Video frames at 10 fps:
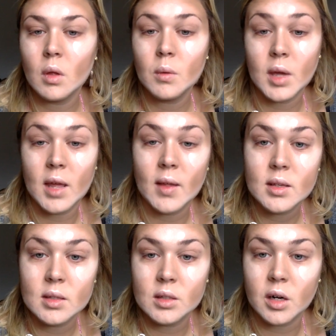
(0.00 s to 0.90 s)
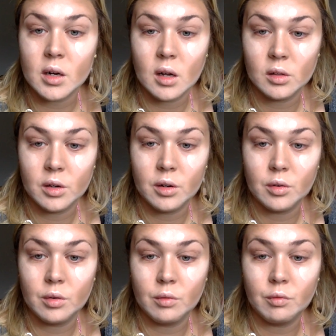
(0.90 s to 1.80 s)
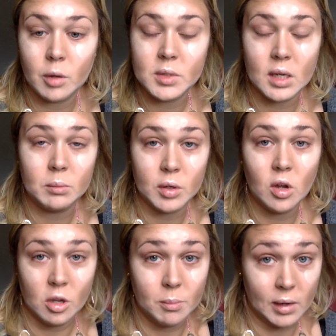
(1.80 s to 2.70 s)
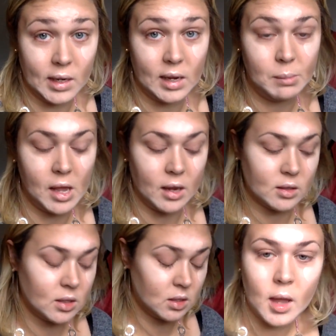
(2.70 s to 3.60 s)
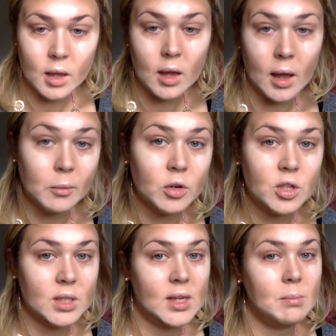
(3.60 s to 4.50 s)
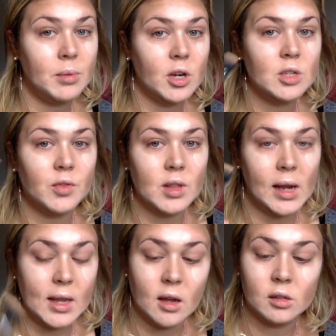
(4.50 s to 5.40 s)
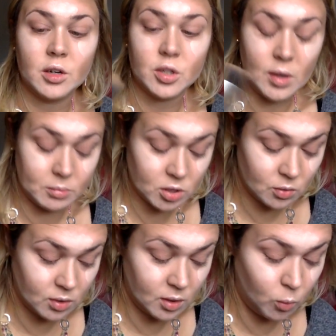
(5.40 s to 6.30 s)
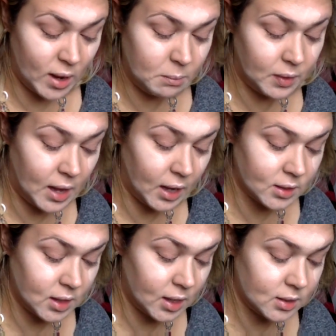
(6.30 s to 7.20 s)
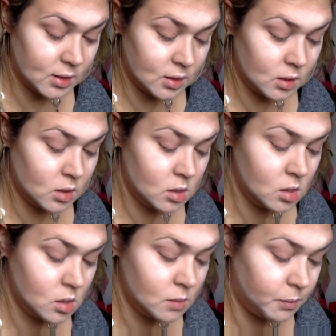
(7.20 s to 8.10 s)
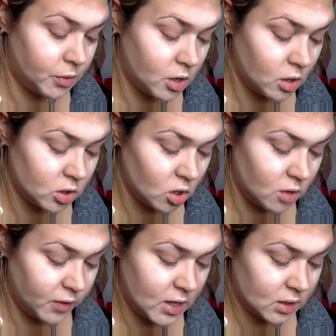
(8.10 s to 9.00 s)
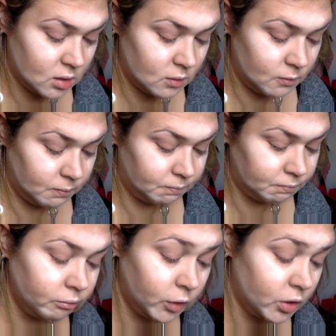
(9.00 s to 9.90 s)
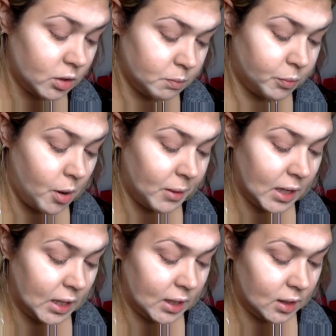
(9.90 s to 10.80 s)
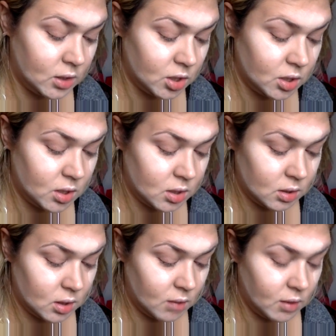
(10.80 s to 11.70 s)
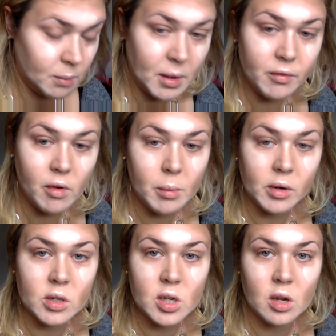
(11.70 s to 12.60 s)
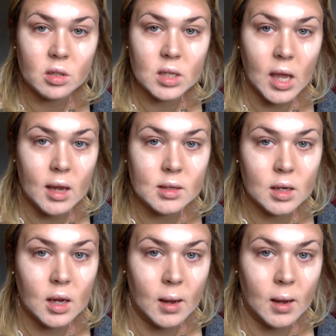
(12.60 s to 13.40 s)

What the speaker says: Okay, that's the dark colour rubbed in but not completely blended. I'm going to use the same brush for the light colour, so I'm just going to wipe the excess product off it. Not properly cleaning it, just giving it a bit of a rub on a towel to get